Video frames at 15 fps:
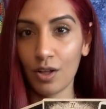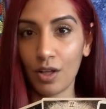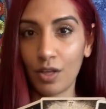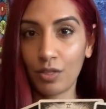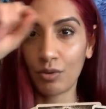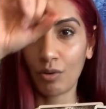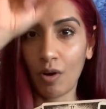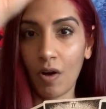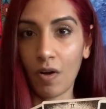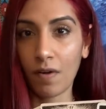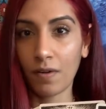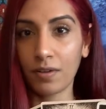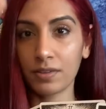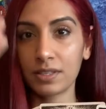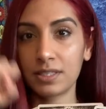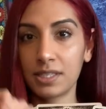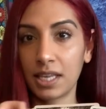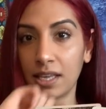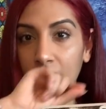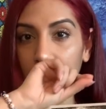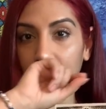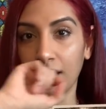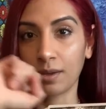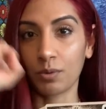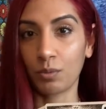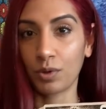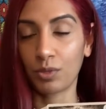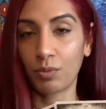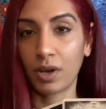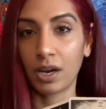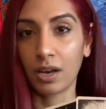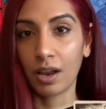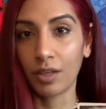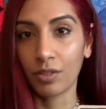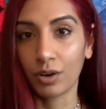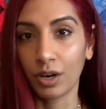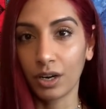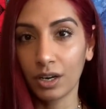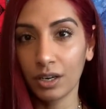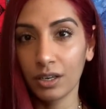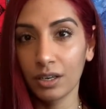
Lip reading: They're all syncing with one another.